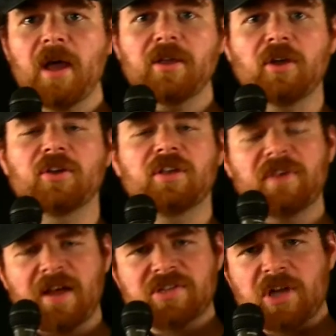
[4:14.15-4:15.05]
You
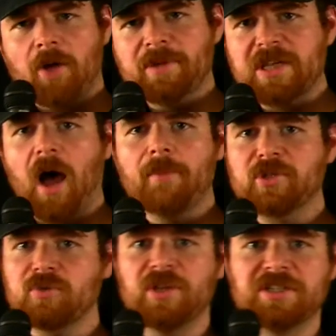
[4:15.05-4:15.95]
even have Solomon
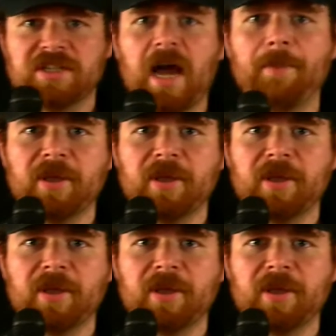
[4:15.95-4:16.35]
Thomas, who they did not